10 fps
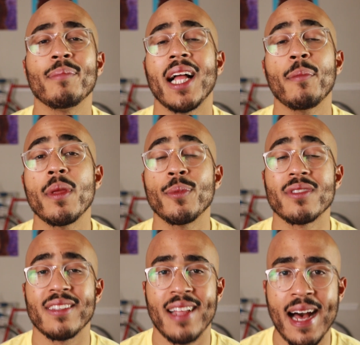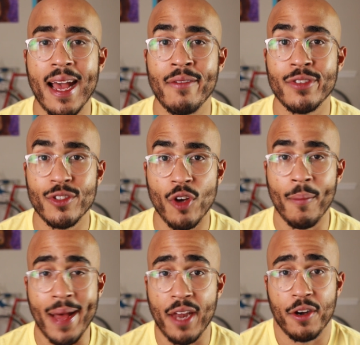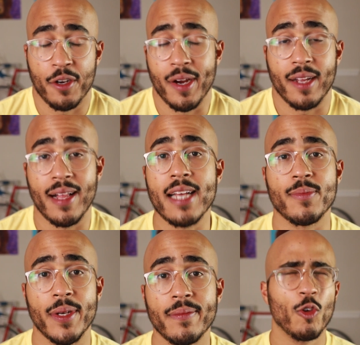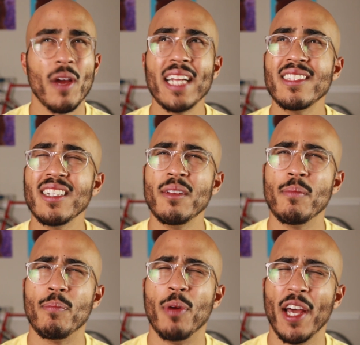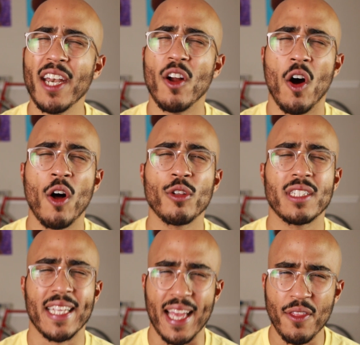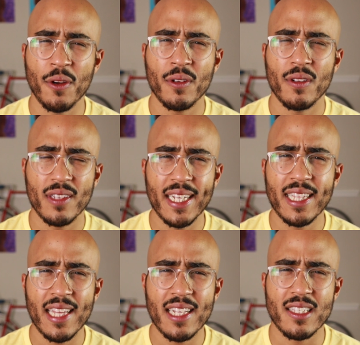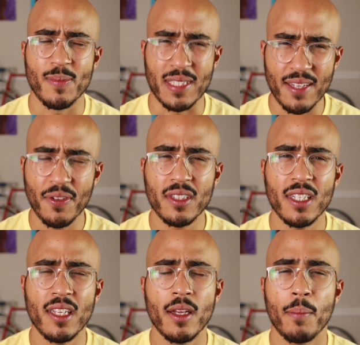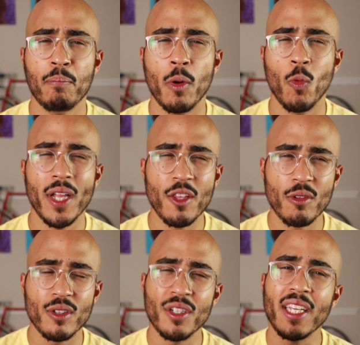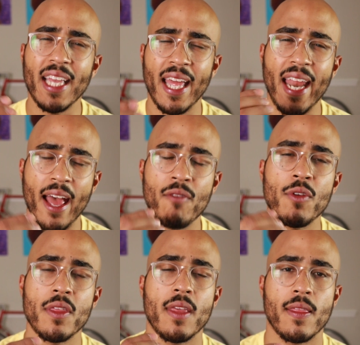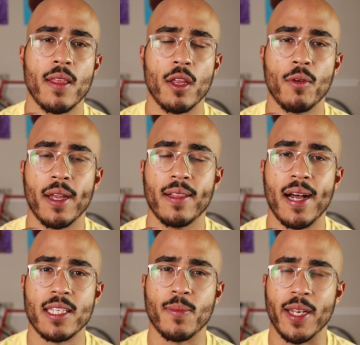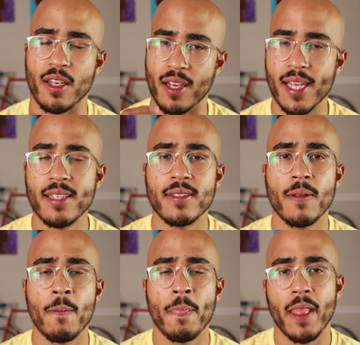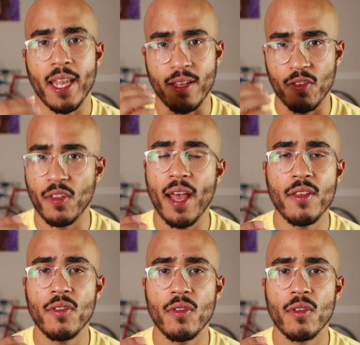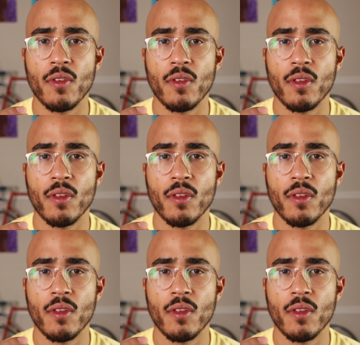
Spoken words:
Black people's lives don't matter to Greg Glassman. Greg didn't put it all together like that specifically, but when you look at everything that Greg Glassman does and he says,